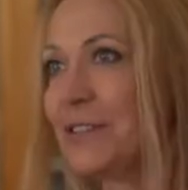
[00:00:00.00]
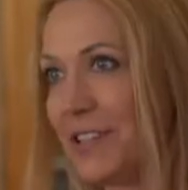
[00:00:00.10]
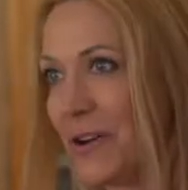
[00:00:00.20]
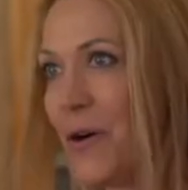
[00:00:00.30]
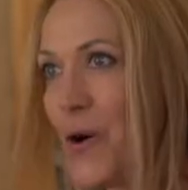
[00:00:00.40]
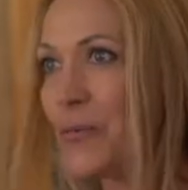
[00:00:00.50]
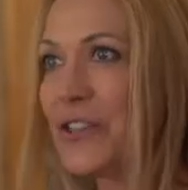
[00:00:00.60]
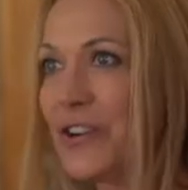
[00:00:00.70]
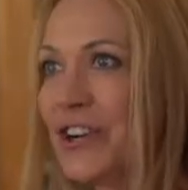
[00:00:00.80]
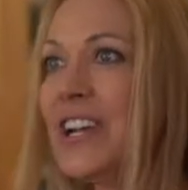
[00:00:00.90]
know, to go home
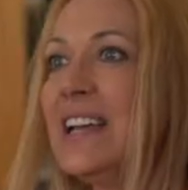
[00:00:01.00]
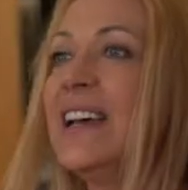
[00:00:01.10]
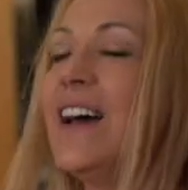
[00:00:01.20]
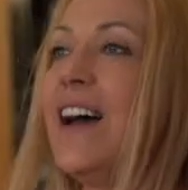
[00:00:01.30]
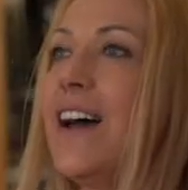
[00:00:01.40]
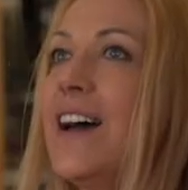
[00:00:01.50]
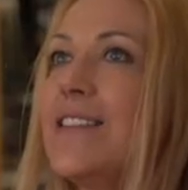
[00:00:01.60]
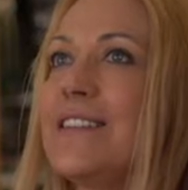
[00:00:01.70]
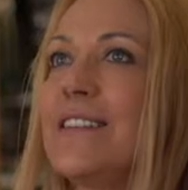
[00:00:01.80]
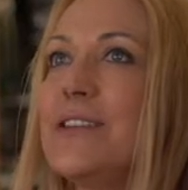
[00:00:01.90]
with her.
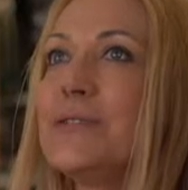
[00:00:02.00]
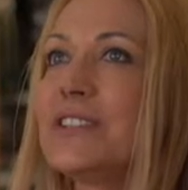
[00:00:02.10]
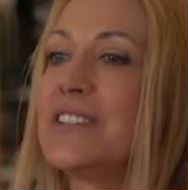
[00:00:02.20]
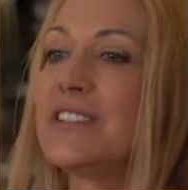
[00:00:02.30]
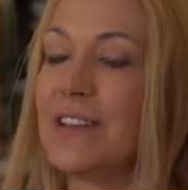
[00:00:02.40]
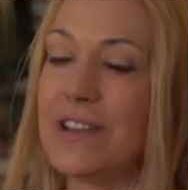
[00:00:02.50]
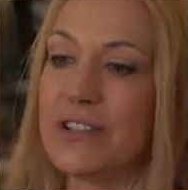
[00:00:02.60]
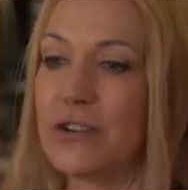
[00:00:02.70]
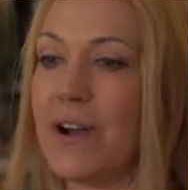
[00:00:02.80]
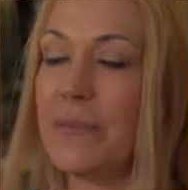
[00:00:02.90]
And he used to sit
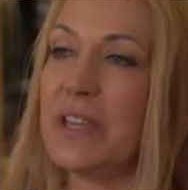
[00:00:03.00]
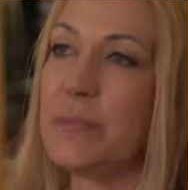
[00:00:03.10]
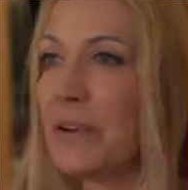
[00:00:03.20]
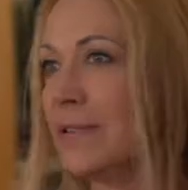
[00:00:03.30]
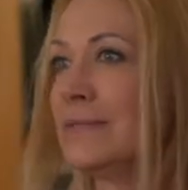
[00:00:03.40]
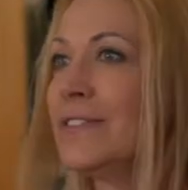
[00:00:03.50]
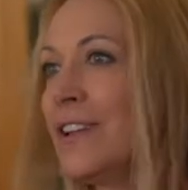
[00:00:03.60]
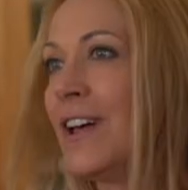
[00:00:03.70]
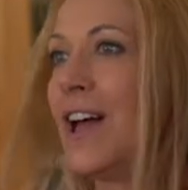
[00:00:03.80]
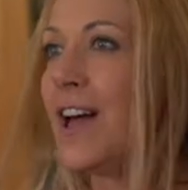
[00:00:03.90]
and draw people.
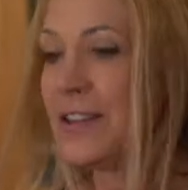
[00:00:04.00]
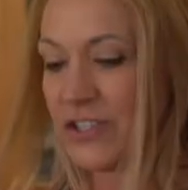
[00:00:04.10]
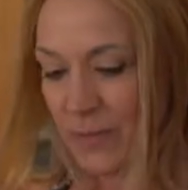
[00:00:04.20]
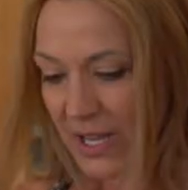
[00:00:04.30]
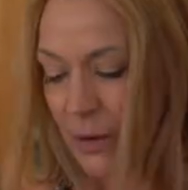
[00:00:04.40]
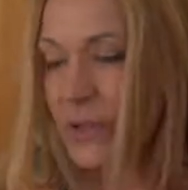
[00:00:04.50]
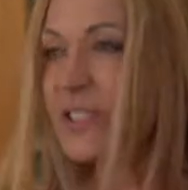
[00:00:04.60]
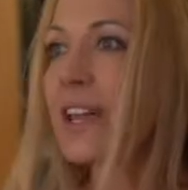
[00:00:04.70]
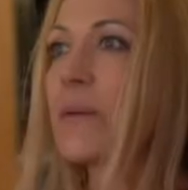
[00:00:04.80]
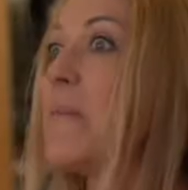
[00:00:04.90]
And to me, it
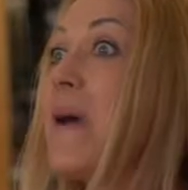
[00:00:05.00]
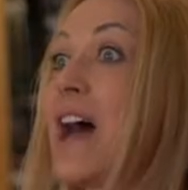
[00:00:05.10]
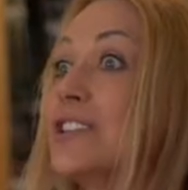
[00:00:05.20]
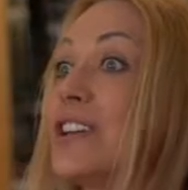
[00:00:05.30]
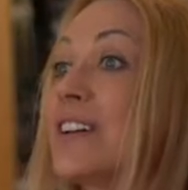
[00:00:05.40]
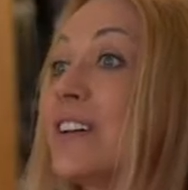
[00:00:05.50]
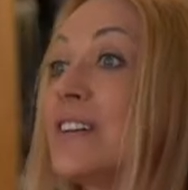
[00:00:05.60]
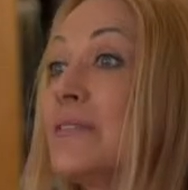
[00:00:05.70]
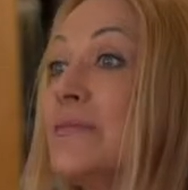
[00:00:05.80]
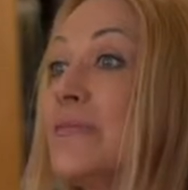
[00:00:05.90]
was like magic.
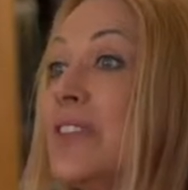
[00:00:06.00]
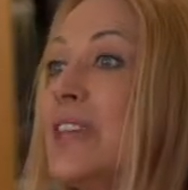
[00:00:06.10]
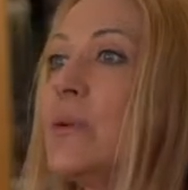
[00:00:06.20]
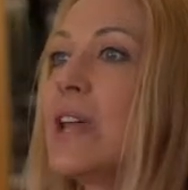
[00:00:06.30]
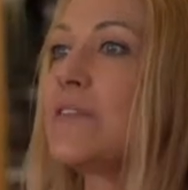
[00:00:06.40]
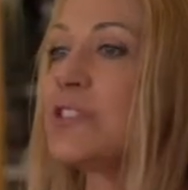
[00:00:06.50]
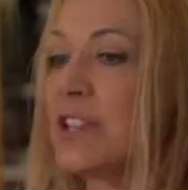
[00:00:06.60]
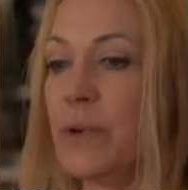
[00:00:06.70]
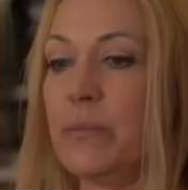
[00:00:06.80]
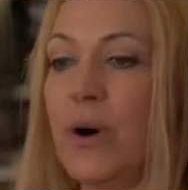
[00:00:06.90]
He would have
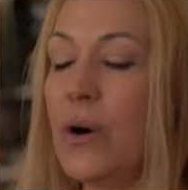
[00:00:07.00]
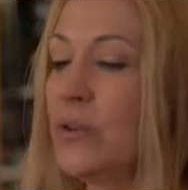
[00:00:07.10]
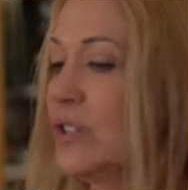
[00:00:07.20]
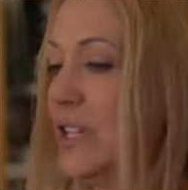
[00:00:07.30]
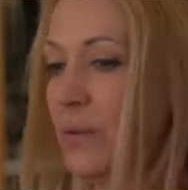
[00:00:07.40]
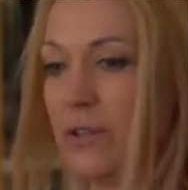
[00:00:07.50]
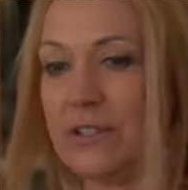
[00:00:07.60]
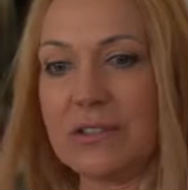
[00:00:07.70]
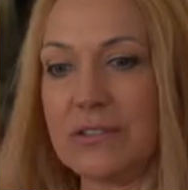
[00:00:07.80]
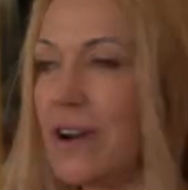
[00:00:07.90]
someone pose, and he
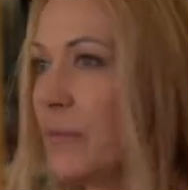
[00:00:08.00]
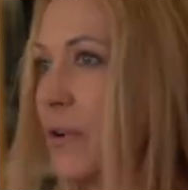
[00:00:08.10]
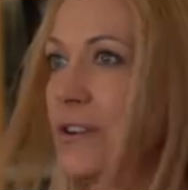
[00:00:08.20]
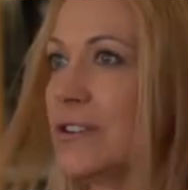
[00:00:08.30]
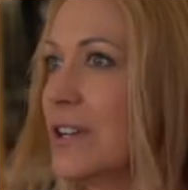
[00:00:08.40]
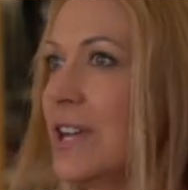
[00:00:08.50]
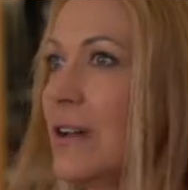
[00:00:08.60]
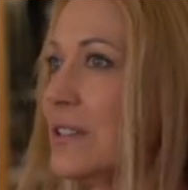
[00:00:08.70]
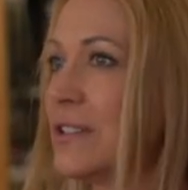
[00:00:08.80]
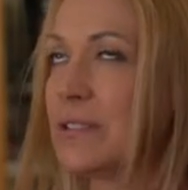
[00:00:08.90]
would just draw a portrait, and
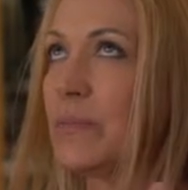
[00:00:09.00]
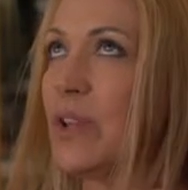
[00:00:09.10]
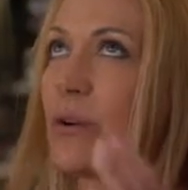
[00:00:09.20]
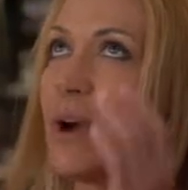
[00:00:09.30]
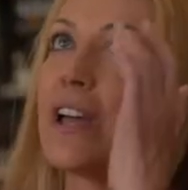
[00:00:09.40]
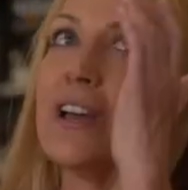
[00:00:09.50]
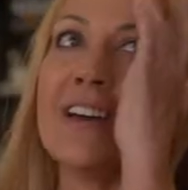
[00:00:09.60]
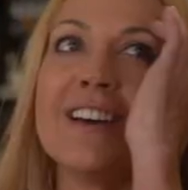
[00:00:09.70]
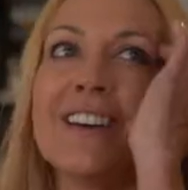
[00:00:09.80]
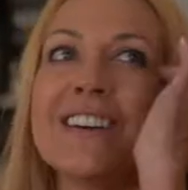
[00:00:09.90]
I was just blown away.
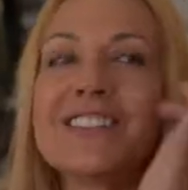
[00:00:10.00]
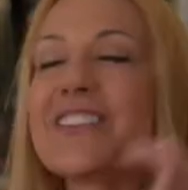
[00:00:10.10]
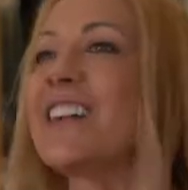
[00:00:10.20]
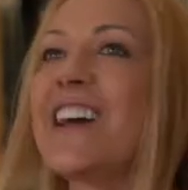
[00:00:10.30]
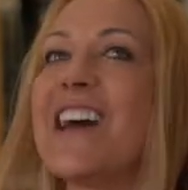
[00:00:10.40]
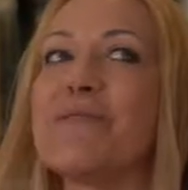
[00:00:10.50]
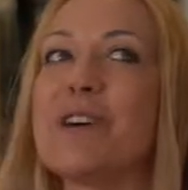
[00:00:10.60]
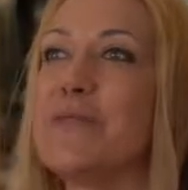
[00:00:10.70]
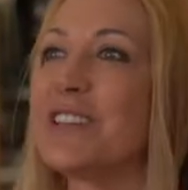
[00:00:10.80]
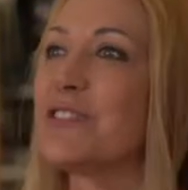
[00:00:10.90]
So then I had
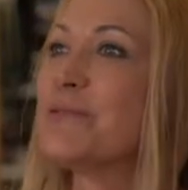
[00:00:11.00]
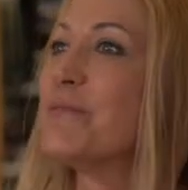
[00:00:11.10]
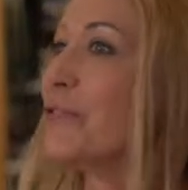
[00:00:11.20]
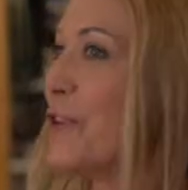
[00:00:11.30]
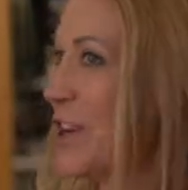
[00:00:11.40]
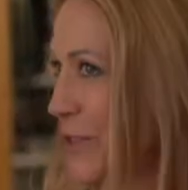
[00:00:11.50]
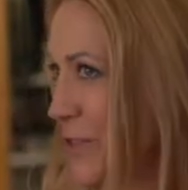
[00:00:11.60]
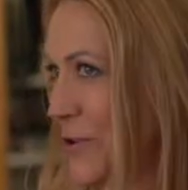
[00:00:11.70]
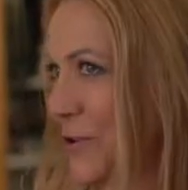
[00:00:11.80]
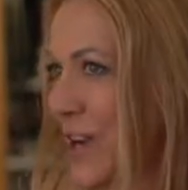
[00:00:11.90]
my best friend in
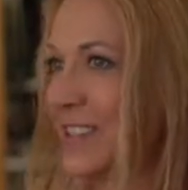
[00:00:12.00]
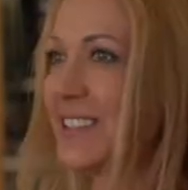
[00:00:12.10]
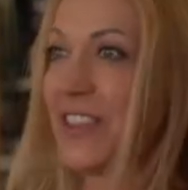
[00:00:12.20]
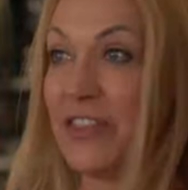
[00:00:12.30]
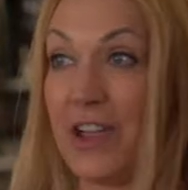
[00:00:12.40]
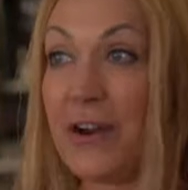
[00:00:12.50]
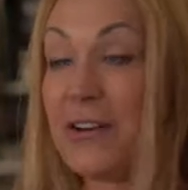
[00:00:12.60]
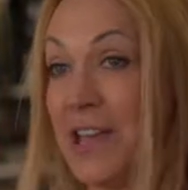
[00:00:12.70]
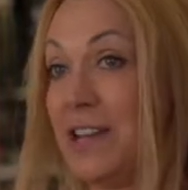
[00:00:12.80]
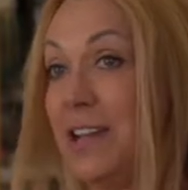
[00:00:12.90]
third grade sit
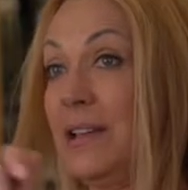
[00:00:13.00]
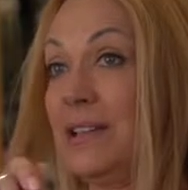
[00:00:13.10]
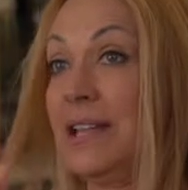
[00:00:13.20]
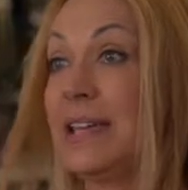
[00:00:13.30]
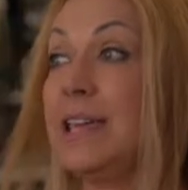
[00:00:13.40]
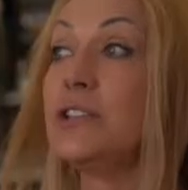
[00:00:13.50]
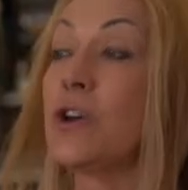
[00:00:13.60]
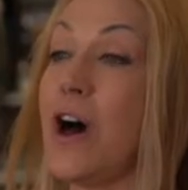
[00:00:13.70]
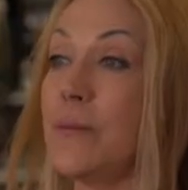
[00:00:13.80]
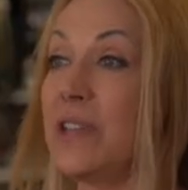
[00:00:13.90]
there, and I, like, he
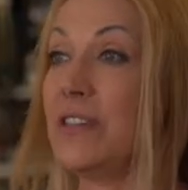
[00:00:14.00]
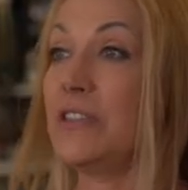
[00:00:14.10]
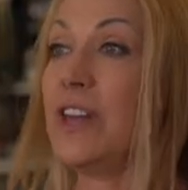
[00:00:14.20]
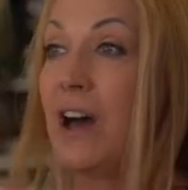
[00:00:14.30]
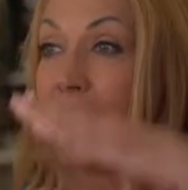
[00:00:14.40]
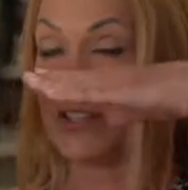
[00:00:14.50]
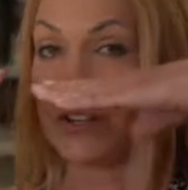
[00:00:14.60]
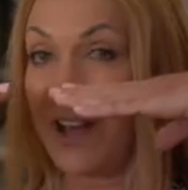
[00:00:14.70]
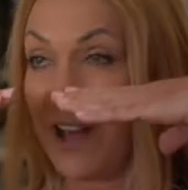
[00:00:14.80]
taught me that the eyes are